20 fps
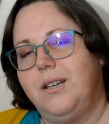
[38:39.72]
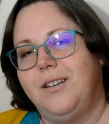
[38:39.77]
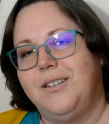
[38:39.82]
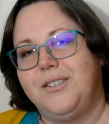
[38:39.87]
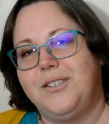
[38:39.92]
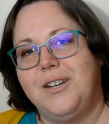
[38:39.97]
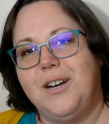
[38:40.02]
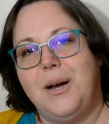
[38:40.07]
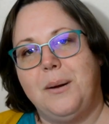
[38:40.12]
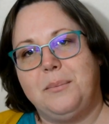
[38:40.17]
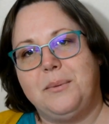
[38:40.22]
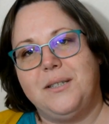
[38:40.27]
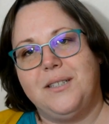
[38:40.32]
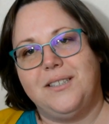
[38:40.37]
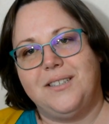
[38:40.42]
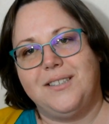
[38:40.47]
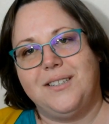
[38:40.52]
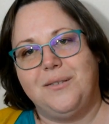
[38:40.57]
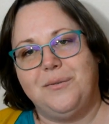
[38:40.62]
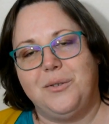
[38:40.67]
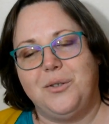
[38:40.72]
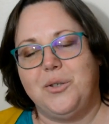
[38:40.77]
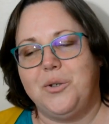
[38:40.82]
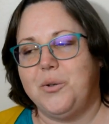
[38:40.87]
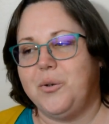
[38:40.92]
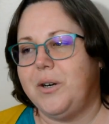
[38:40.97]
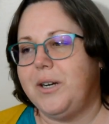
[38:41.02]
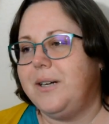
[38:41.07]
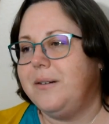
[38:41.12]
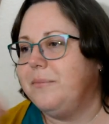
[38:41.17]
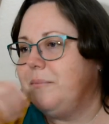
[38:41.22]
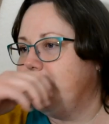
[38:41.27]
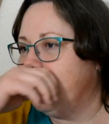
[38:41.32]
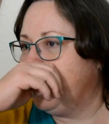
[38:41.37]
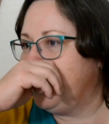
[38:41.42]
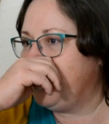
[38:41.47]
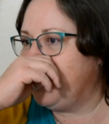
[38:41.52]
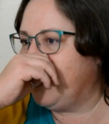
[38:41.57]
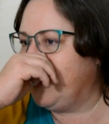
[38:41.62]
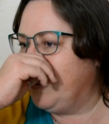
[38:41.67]
synopsis of the story.
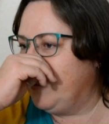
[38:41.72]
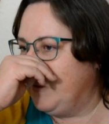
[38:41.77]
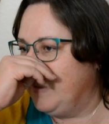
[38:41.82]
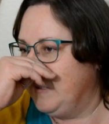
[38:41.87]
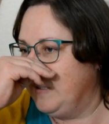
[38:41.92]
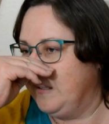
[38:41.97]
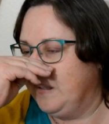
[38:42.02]
So,